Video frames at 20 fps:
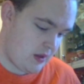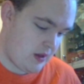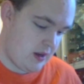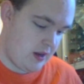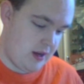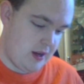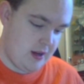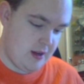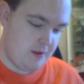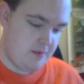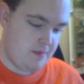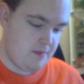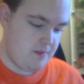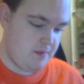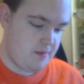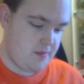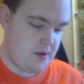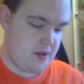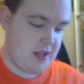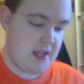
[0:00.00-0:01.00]
But
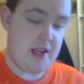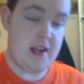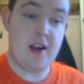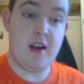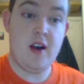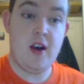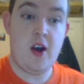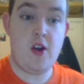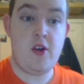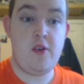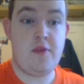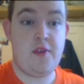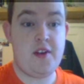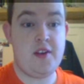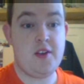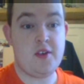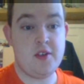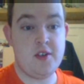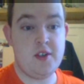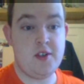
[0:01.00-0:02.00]
yeah, hopefully
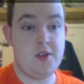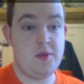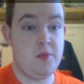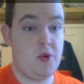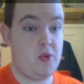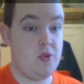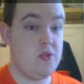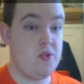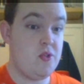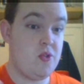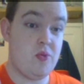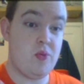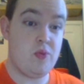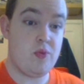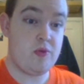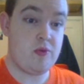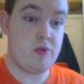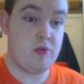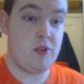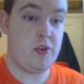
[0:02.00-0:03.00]
they're going to do more than just
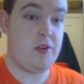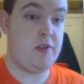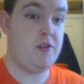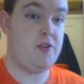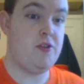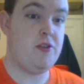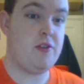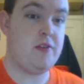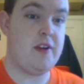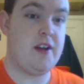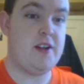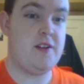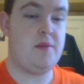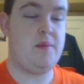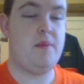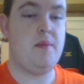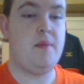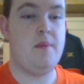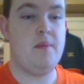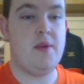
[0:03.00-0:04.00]
Knutsford Truckfest.
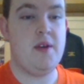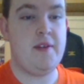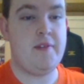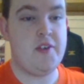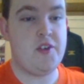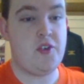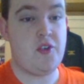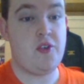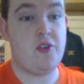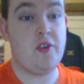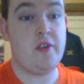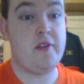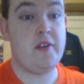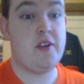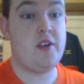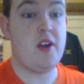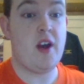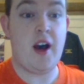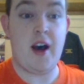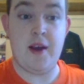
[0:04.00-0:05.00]
But if it's just
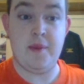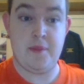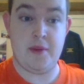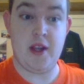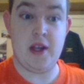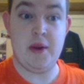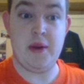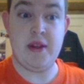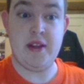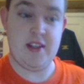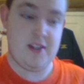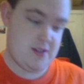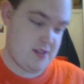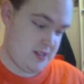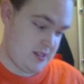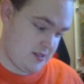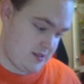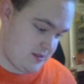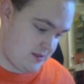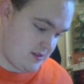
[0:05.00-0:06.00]
Knutsford, I'm going this
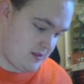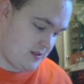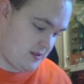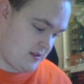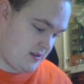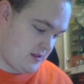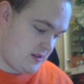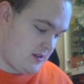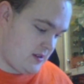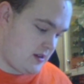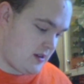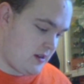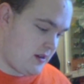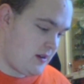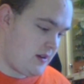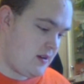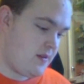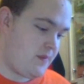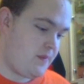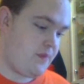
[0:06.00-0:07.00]
year.
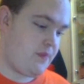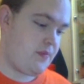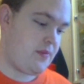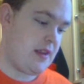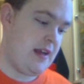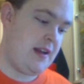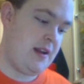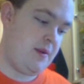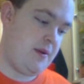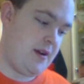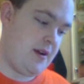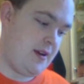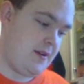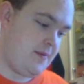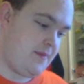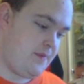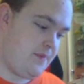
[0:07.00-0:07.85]
Anyway.